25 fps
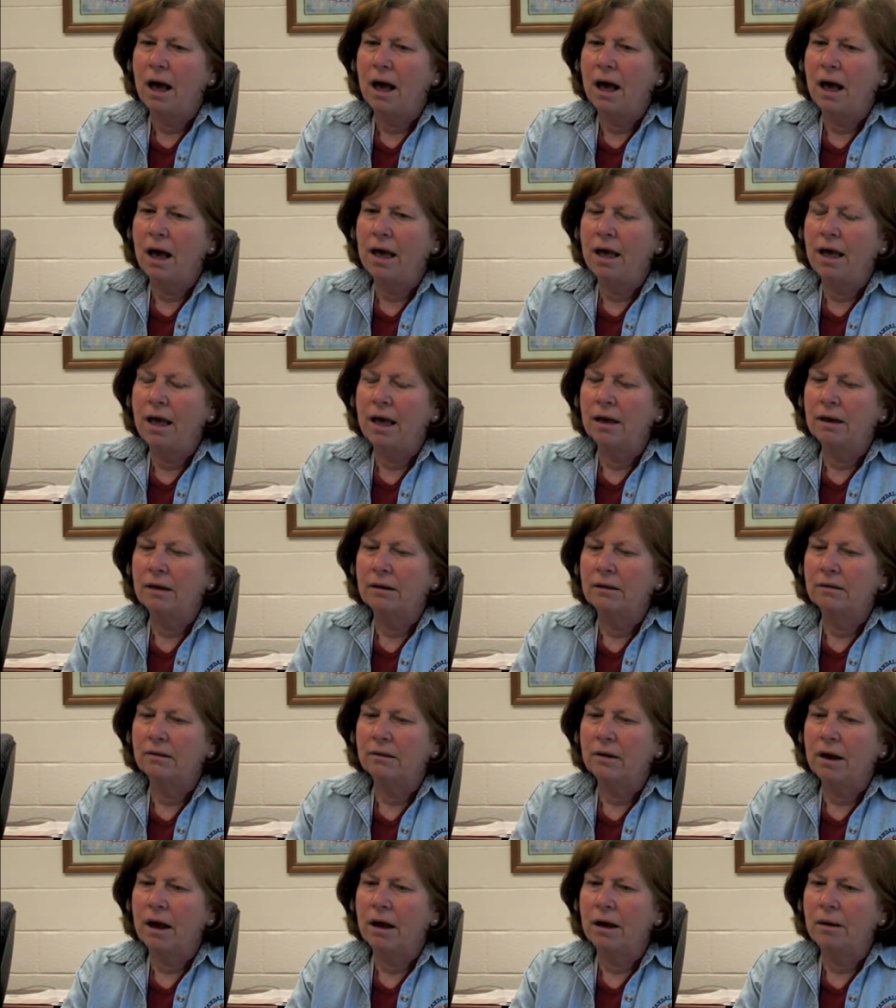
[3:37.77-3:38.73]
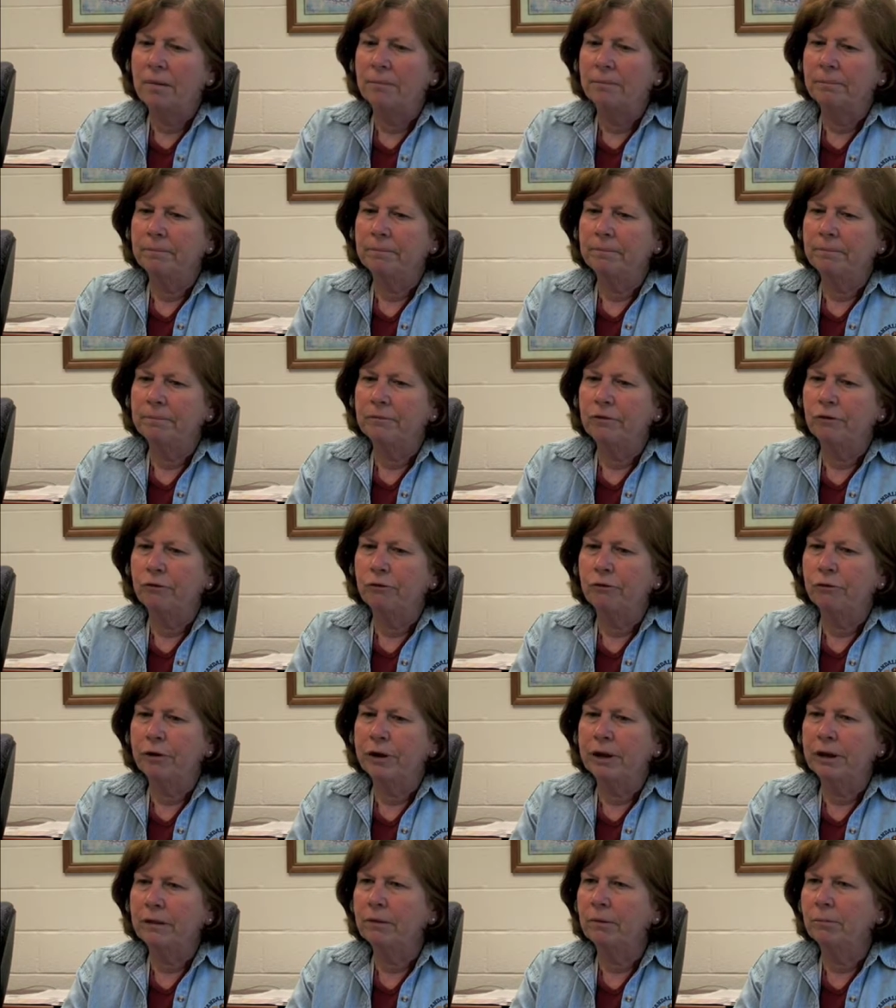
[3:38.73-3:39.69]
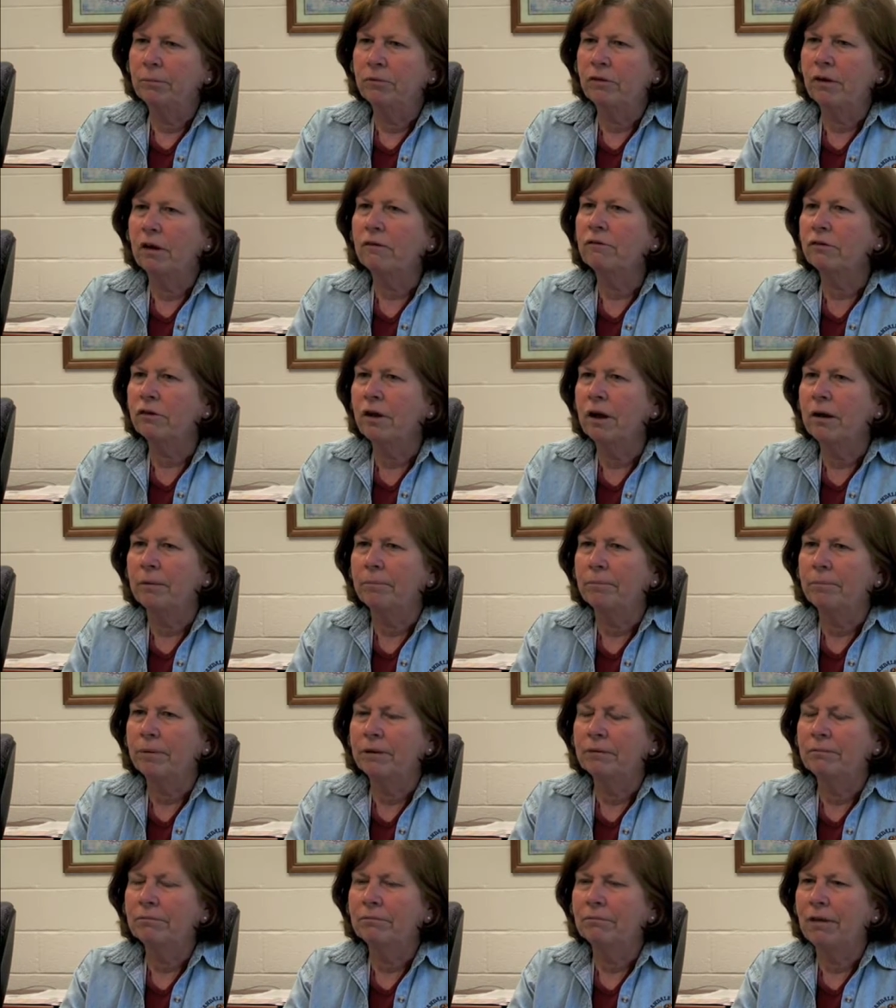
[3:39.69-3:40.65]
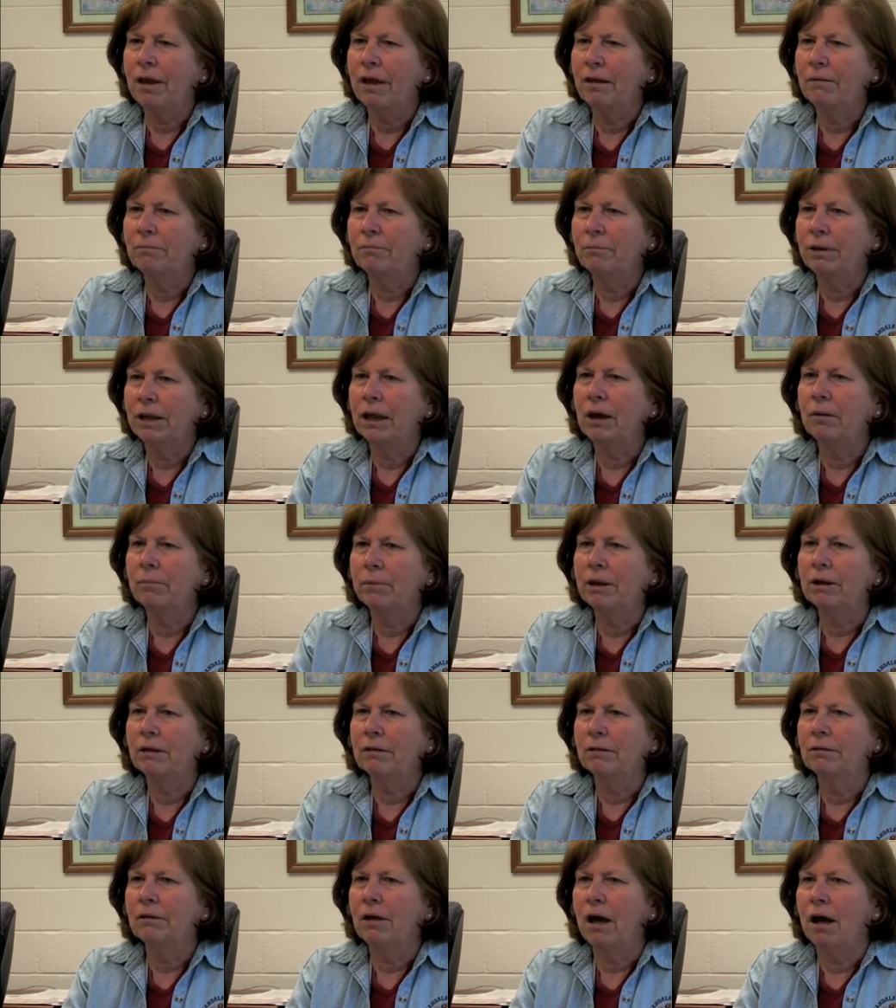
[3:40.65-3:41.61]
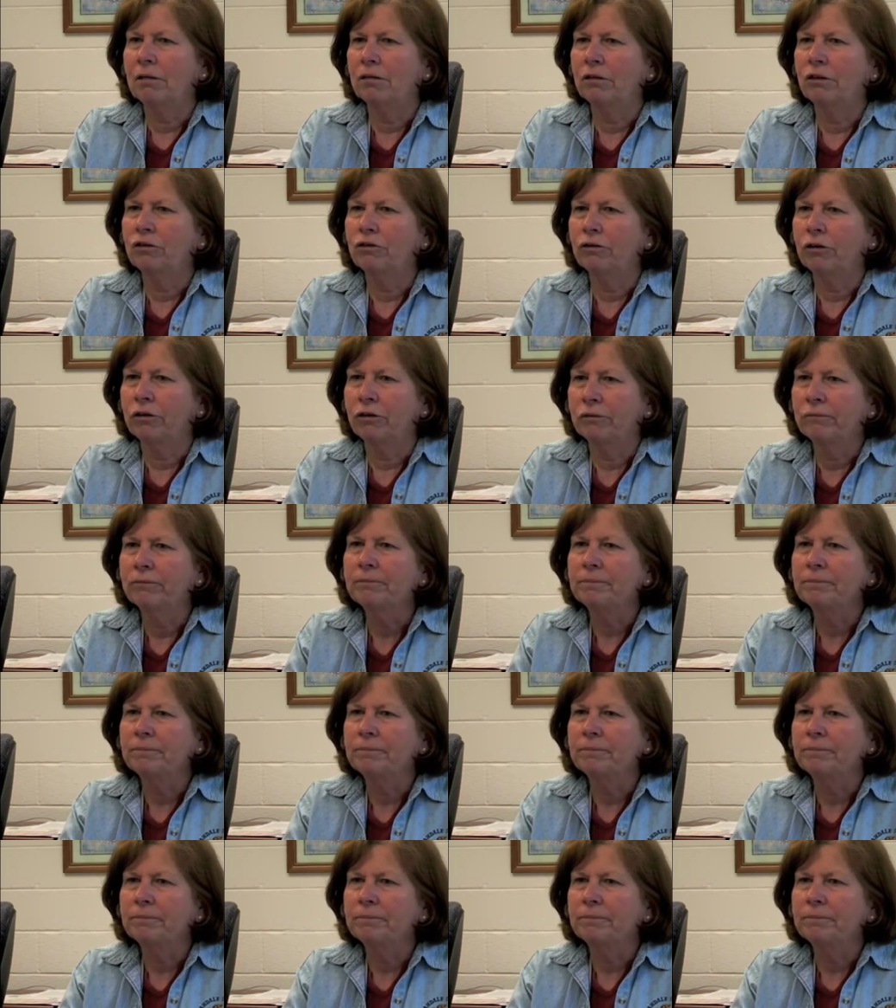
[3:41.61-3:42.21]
And um, they're freeing themselves up and, and becoming a, a learner.